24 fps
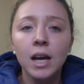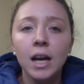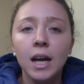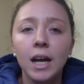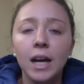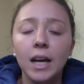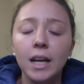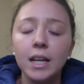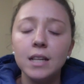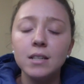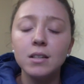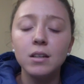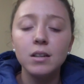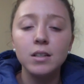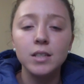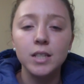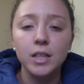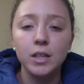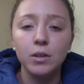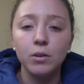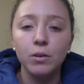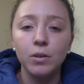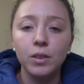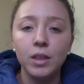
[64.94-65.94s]
It is
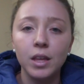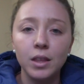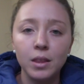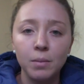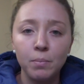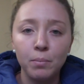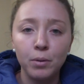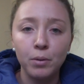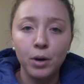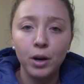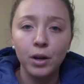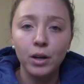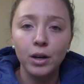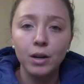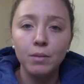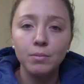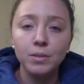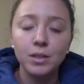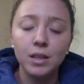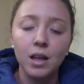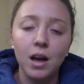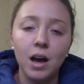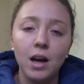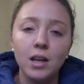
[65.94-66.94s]
ideal that the
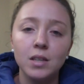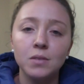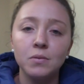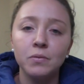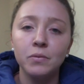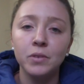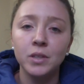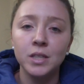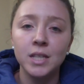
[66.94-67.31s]
programs last for